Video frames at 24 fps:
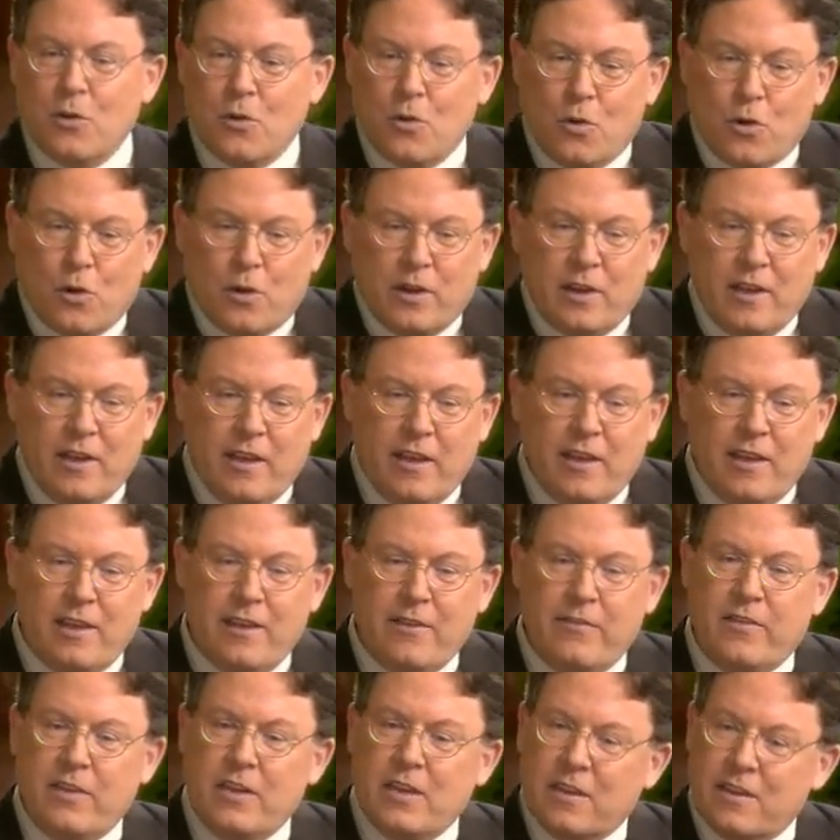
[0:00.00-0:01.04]
or
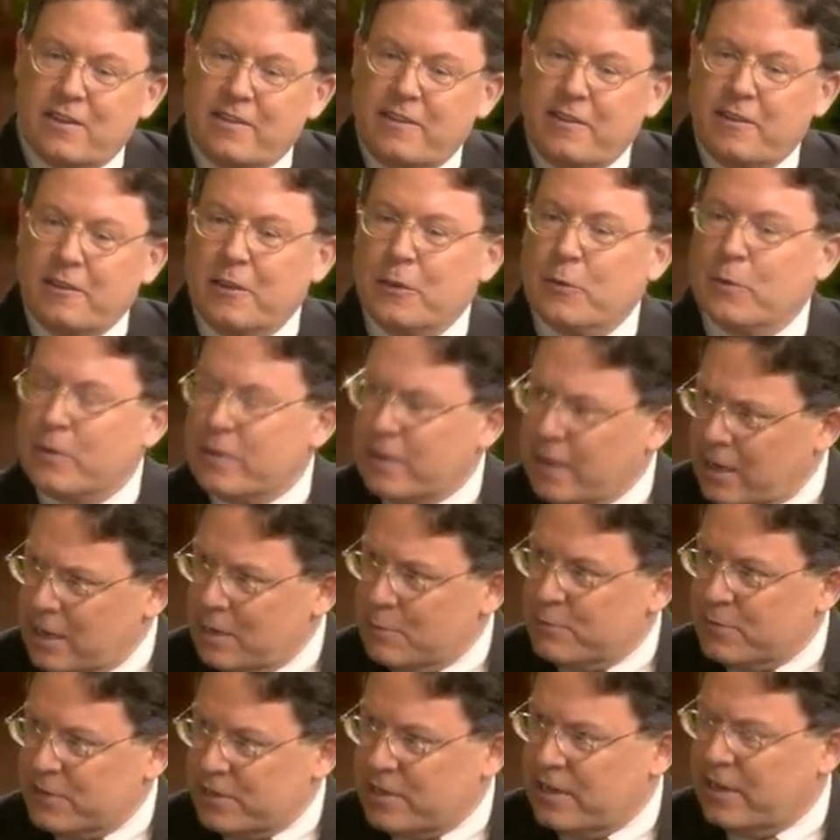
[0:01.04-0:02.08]
even in dealing with
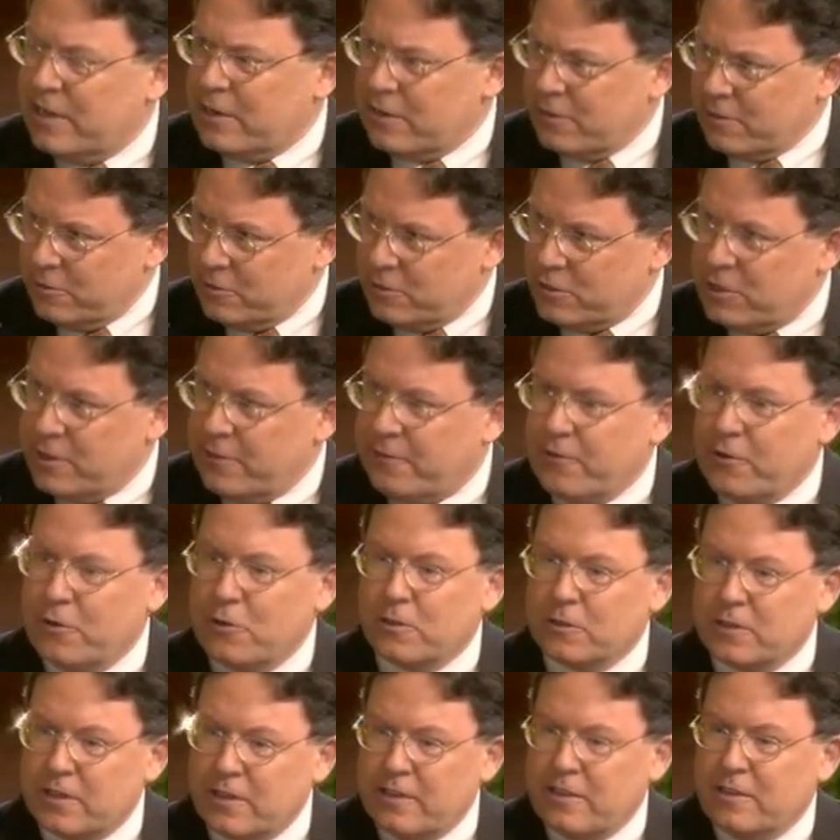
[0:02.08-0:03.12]
any particular
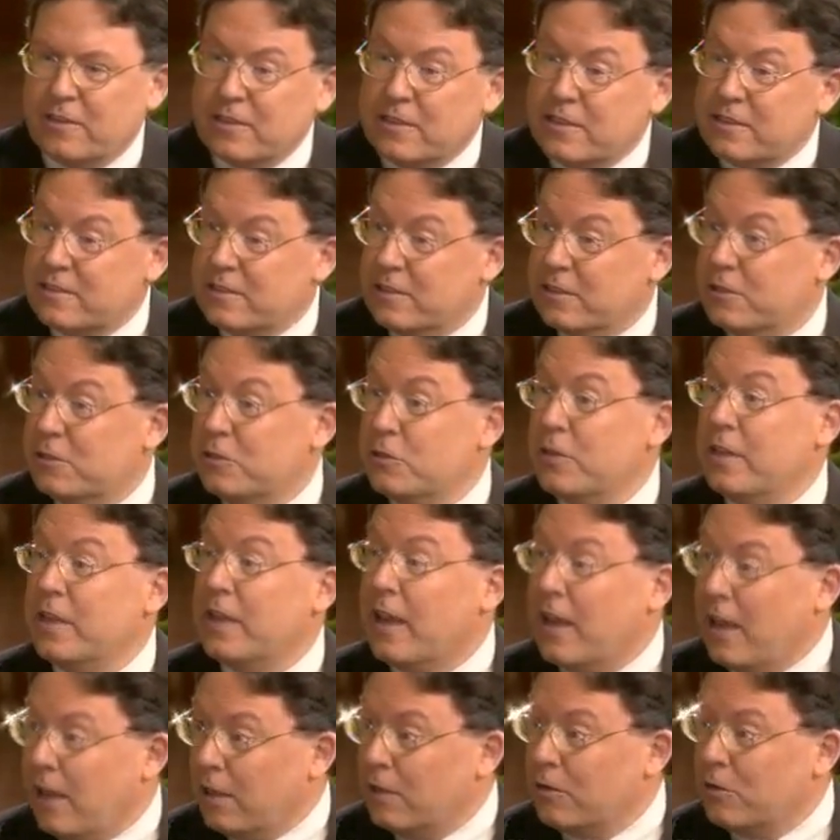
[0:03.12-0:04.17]
difficult illness,
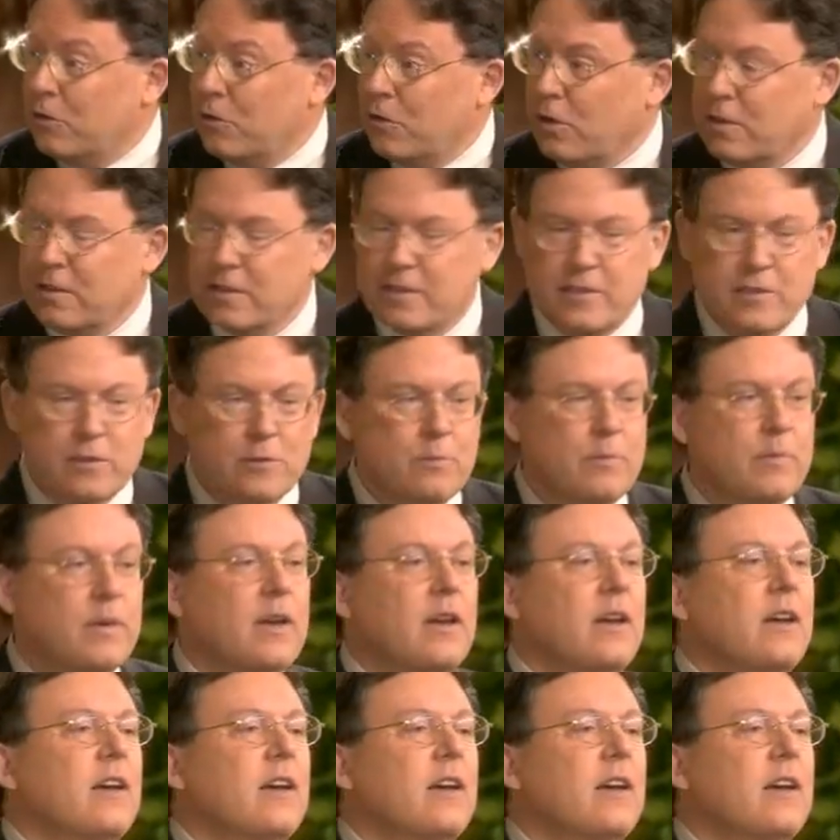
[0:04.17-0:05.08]
including alcoholism,